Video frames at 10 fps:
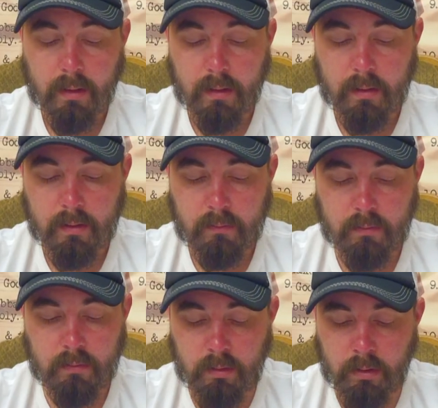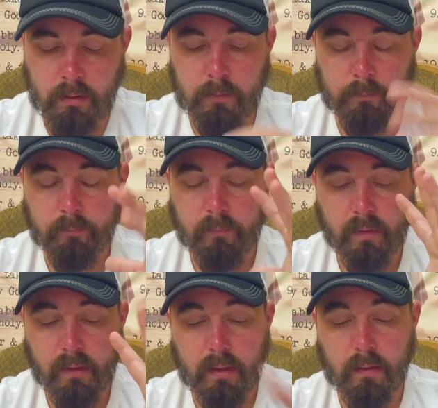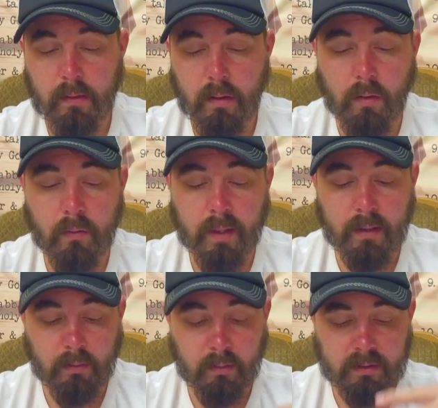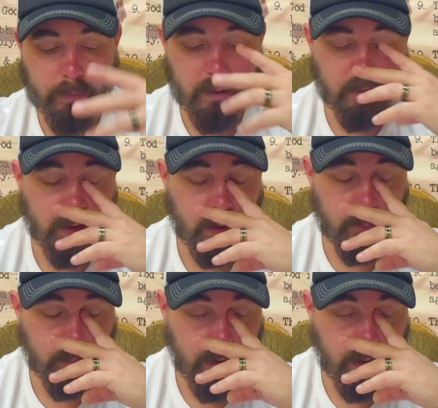And all that talks about them,